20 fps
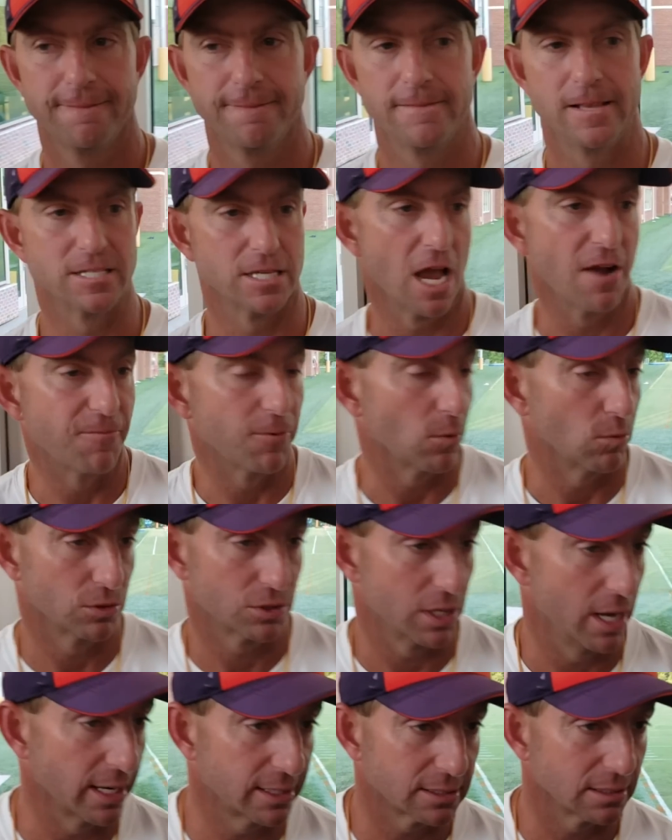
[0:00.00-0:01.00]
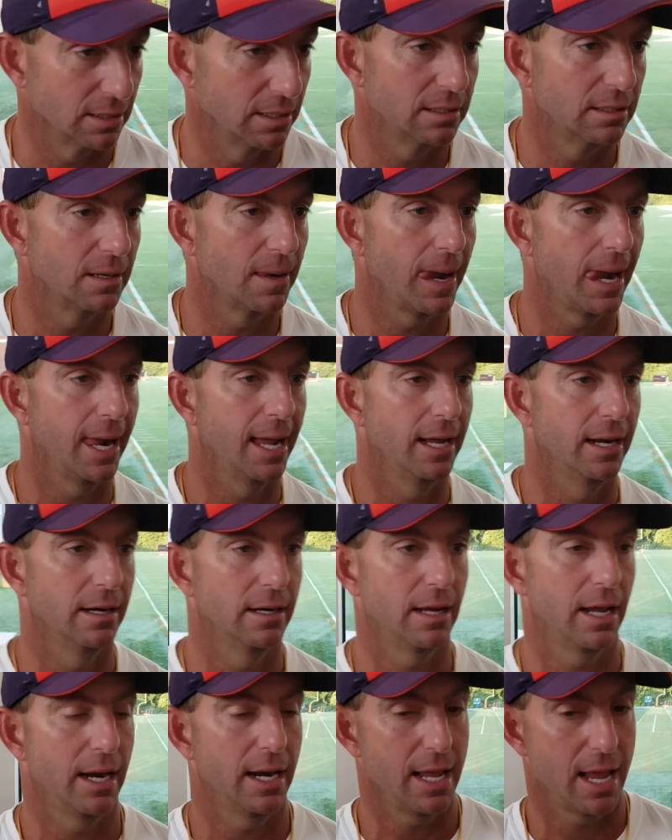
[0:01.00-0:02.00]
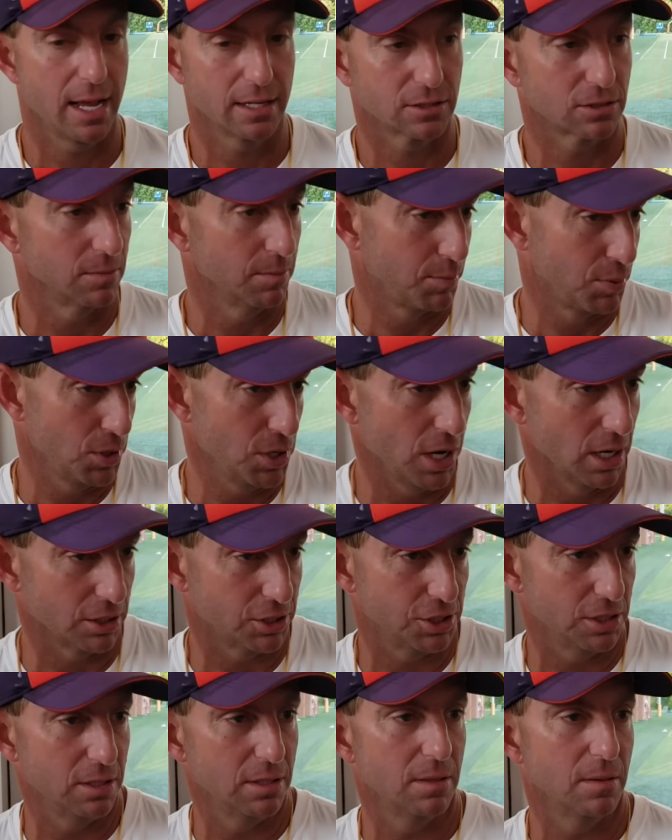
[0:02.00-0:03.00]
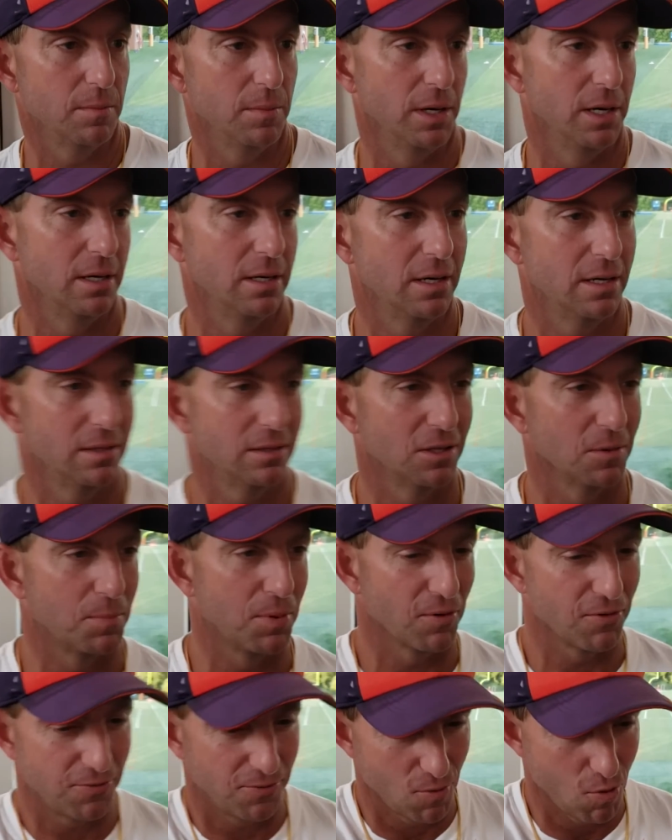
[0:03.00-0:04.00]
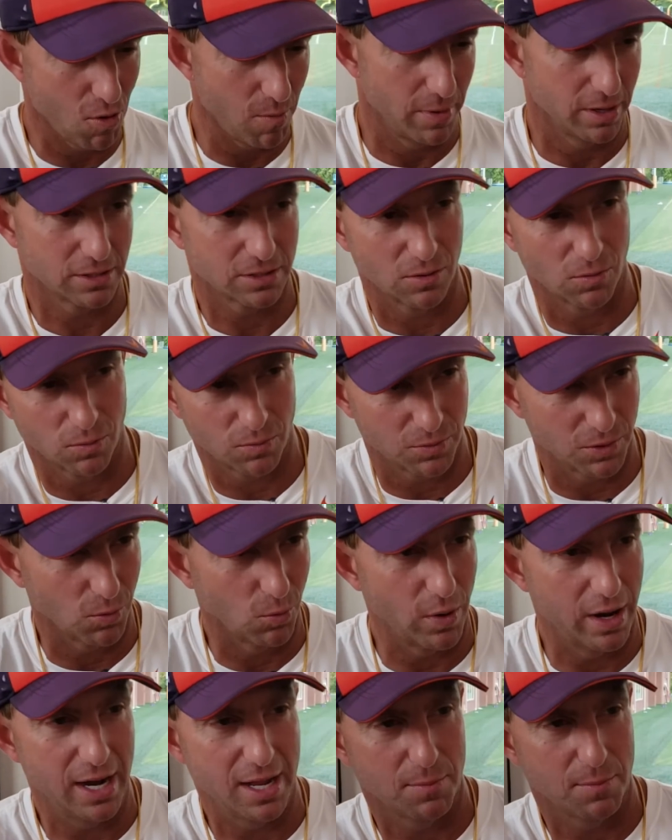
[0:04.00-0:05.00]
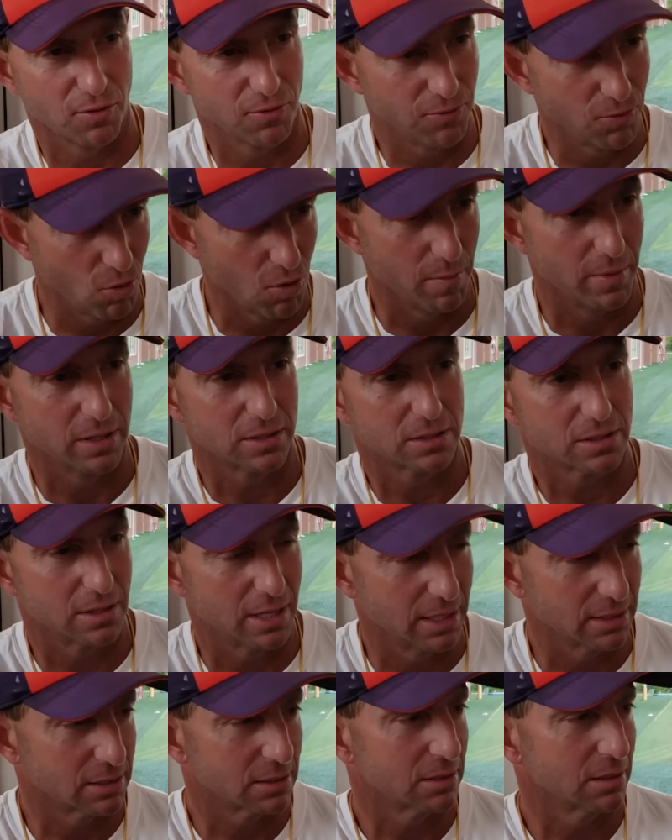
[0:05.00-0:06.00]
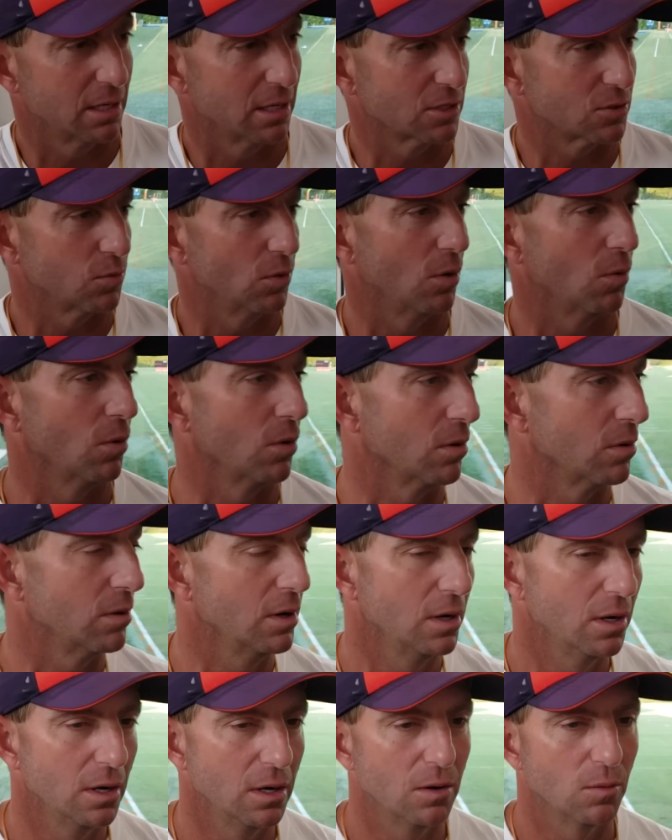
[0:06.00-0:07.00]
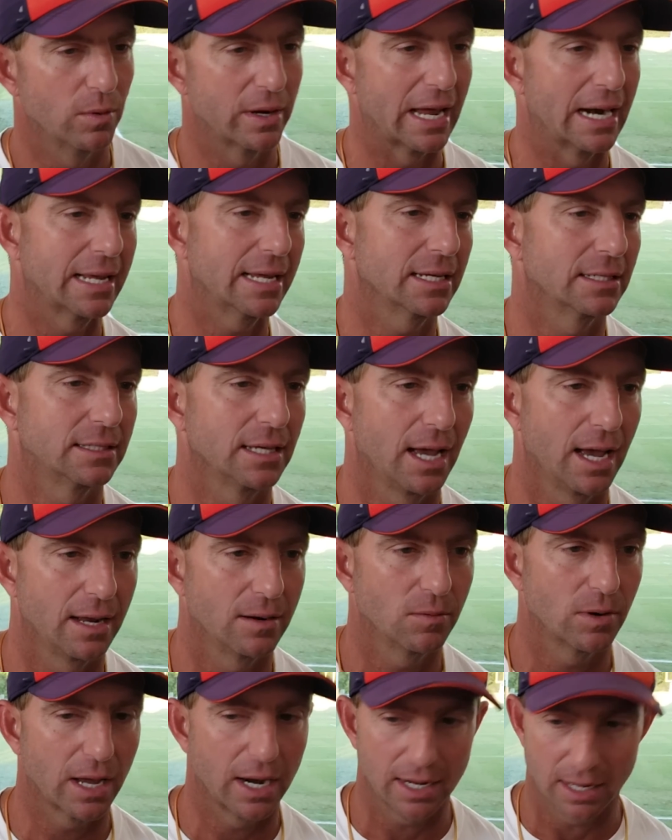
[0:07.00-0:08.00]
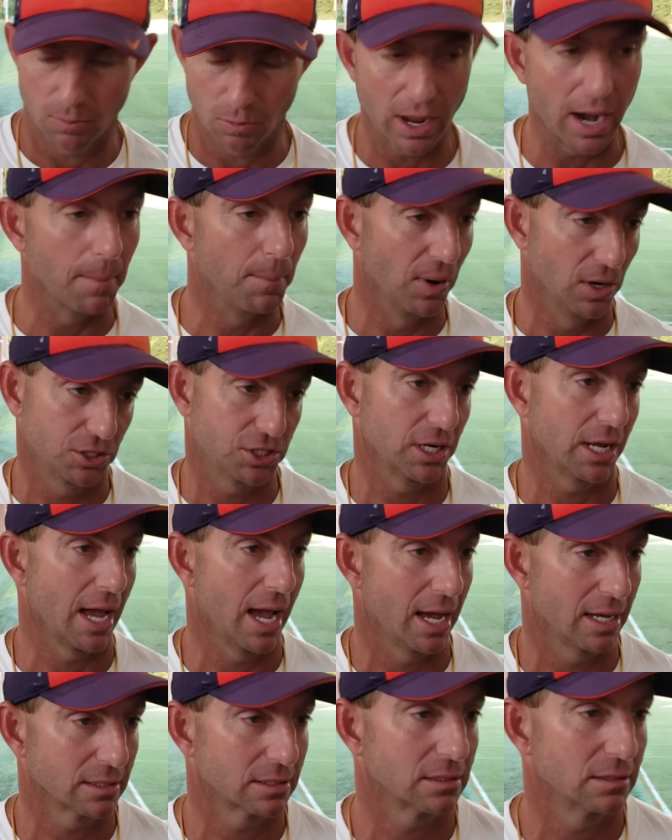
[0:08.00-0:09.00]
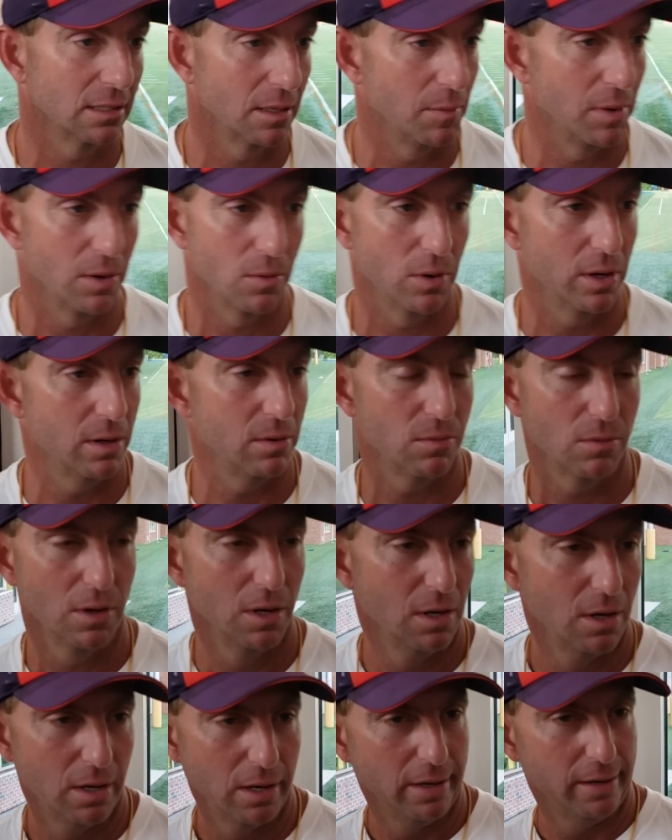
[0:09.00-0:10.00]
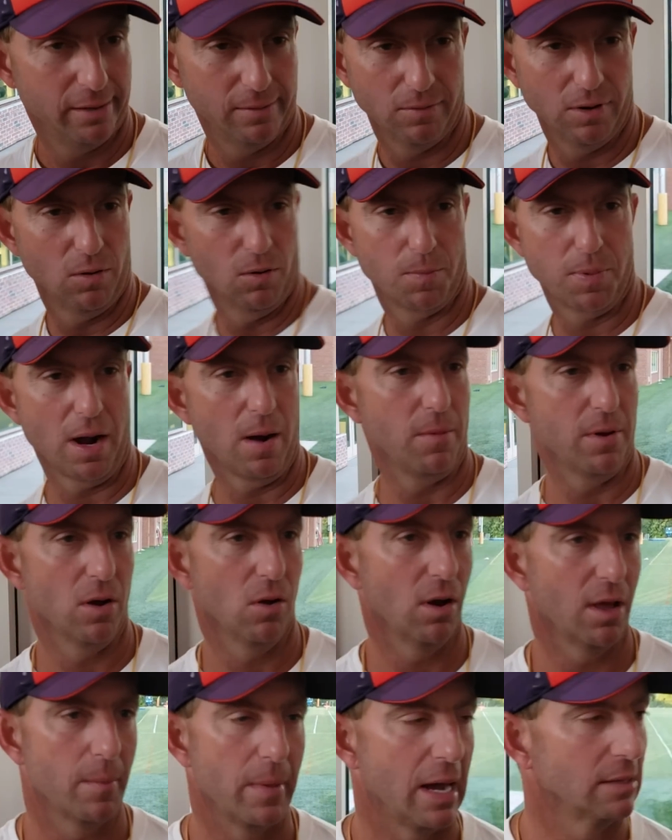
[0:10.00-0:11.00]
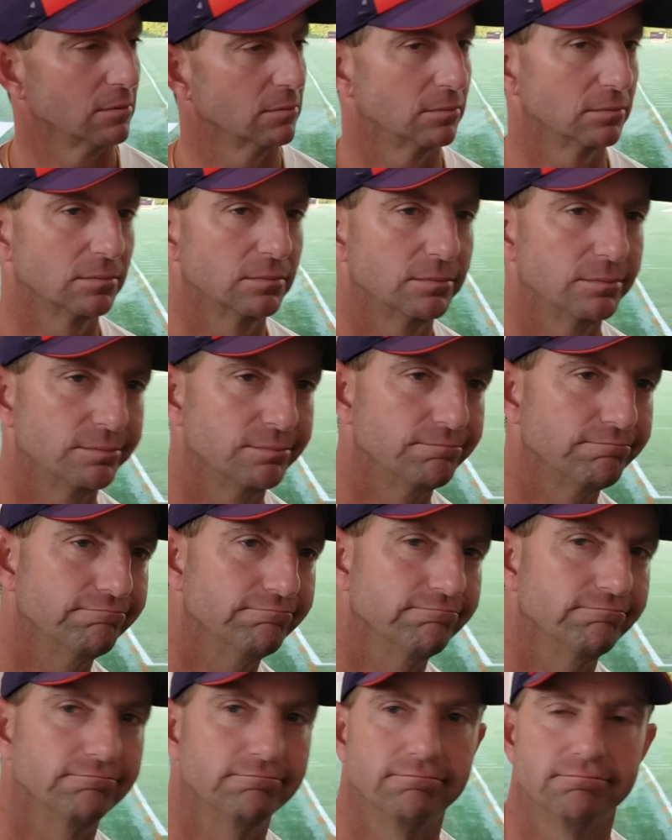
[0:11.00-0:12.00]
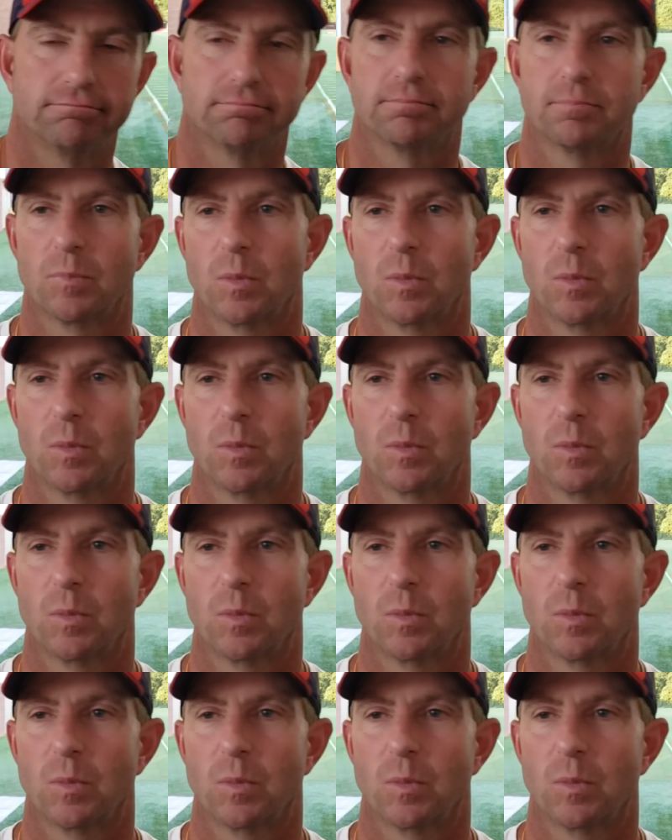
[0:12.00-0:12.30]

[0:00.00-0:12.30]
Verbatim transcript: His effort was excellent, and, and he had some production, but the performance, the, the winning performance, that's that's what we're we got to get that. We got to get. We had a bunch of guys. I mean, we we were probably only about. Mm,